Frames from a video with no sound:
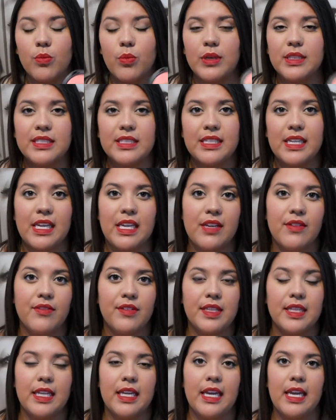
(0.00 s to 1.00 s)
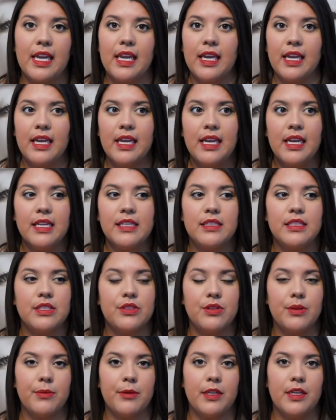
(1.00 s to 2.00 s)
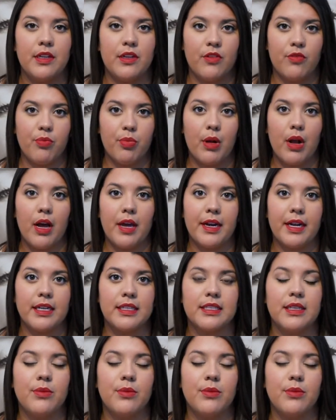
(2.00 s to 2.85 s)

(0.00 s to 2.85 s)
wasn't evenly distributed of product.